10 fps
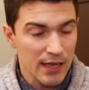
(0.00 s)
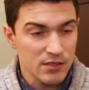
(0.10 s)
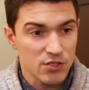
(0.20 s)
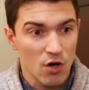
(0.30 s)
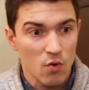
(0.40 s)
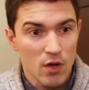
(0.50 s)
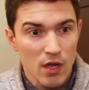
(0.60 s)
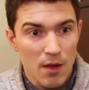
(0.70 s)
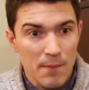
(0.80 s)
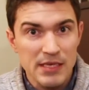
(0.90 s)
And so
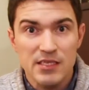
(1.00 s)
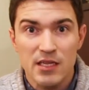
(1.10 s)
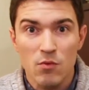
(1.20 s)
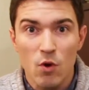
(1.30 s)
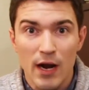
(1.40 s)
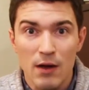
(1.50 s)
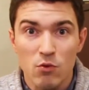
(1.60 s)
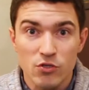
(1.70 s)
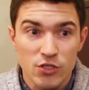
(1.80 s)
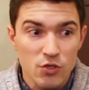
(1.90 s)
basically what I
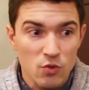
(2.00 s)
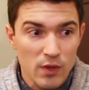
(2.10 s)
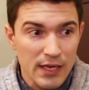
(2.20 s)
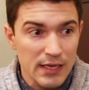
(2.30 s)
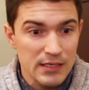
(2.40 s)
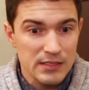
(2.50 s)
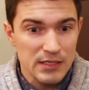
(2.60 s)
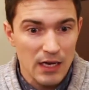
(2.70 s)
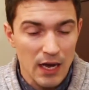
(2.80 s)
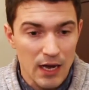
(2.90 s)
will do
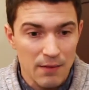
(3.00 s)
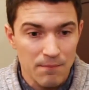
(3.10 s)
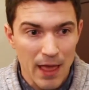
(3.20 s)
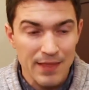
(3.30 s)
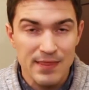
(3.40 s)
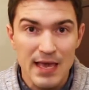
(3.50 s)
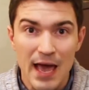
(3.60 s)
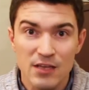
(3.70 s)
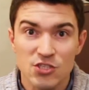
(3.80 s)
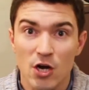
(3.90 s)
is um, at
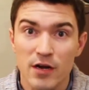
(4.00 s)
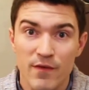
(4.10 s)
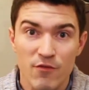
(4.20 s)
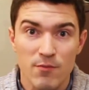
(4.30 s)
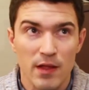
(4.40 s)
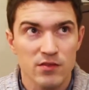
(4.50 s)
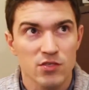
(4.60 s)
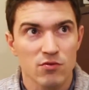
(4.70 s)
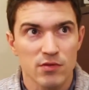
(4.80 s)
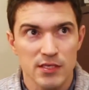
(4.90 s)
the start of every month,
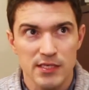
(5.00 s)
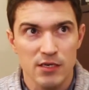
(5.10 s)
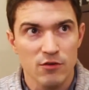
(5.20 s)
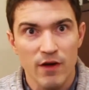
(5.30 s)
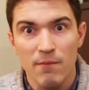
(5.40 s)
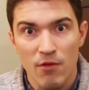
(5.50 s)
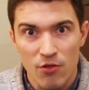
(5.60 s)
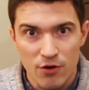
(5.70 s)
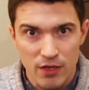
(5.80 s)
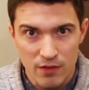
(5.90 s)
so let's say November
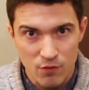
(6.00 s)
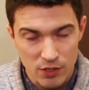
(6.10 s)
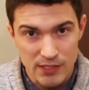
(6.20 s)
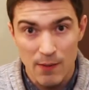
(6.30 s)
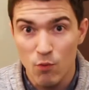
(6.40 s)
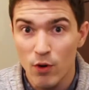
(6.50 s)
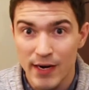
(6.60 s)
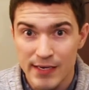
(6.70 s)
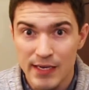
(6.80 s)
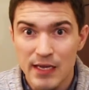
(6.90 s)
30th, for example, what
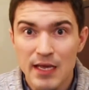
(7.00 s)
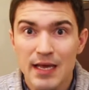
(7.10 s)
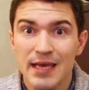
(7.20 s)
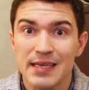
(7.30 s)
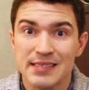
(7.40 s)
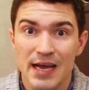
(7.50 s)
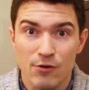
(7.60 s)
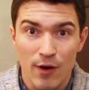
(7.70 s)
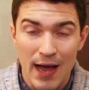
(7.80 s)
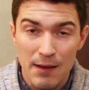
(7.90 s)
I did is I
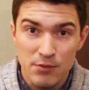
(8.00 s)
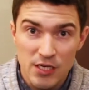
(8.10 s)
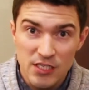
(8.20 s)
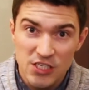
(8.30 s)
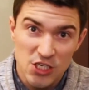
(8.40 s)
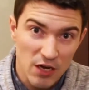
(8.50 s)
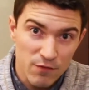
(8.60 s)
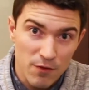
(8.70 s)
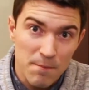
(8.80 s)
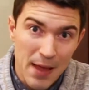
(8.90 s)
grabbed
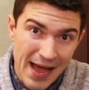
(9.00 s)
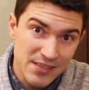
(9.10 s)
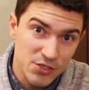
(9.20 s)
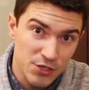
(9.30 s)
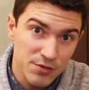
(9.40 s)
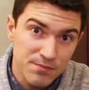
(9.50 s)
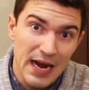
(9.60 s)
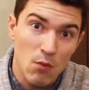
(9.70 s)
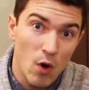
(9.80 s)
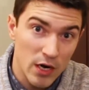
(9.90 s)
stuff from master
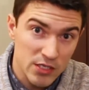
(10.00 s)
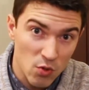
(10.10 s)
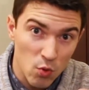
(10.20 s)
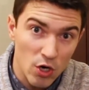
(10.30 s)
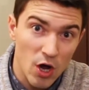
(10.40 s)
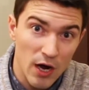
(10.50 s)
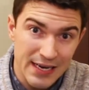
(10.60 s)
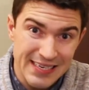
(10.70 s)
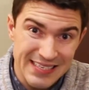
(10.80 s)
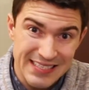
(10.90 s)
that I wanted to work on
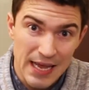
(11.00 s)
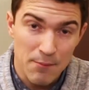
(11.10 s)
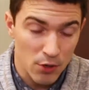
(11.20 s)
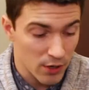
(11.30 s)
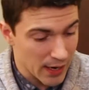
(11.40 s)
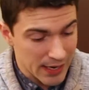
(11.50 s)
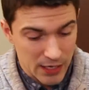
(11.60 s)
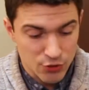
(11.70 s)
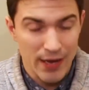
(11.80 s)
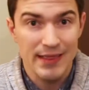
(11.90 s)
in December and
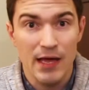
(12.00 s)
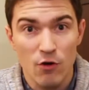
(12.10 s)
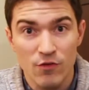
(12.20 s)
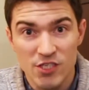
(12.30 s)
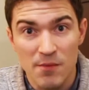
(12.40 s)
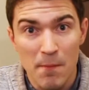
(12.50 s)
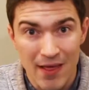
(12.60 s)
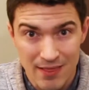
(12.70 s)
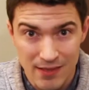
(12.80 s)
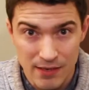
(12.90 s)
I dragged that over to
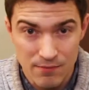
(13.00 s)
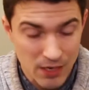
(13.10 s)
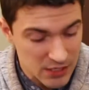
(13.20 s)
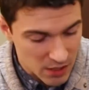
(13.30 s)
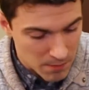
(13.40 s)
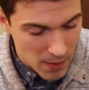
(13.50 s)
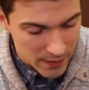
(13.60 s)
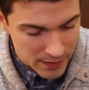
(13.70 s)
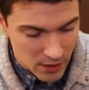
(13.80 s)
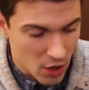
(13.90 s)
monthly, into the
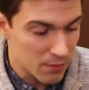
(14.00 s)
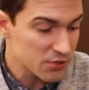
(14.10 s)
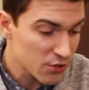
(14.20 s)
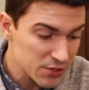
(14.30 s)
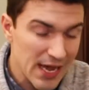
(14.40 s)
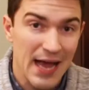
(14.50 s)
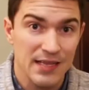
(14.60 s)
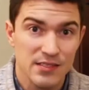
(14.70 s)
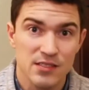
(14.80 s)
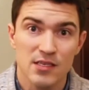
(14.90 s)
monthly column. So they're
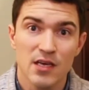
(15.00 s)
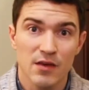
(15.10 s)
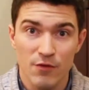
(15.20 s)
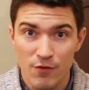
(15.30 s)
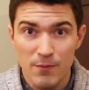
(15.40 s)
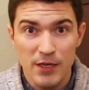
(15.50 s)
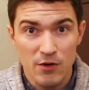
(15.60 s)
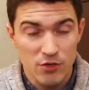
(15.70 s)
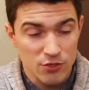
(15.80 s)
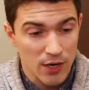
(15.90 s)
tasks. If you're
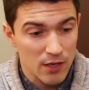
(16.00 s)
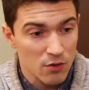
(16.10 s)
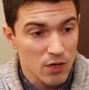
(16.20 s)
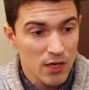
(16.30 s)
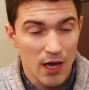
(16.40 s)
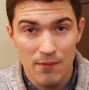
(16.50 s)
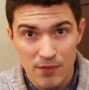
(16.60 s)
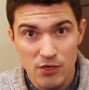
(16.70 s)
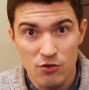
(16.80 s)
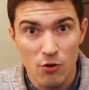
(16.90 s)
familiar with Trello, um,
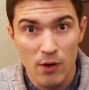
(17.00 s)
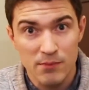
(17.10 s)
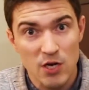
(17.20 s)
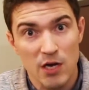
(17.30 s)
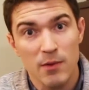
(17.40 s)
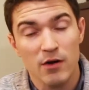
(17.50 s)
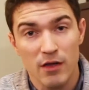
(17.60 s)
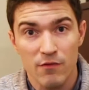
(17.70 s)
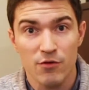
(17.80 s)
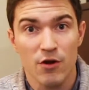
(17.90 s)
then you'll know what I'm talking
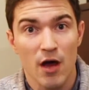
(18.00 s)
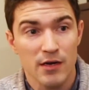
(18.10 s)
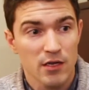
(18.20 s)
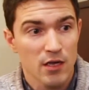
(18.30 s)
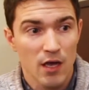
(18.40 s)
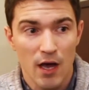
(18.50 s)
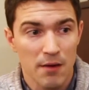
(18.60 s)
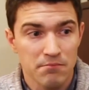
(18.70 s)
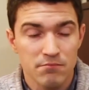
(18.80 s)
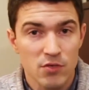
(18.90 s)
about. If you're not,
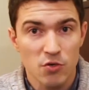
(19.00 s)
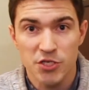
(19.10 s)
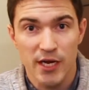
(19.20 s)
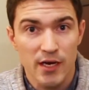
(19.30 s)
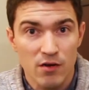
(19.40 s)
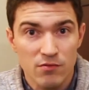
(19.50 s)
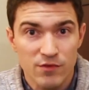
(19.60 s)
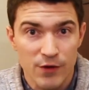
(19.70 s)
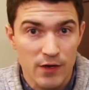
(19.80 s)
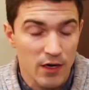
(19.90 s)
um, go check it out.
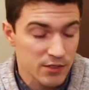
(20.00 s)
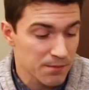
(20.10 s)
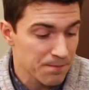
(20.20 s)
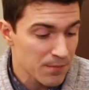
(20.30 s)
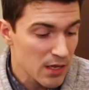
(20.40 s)
It's freaking awesome.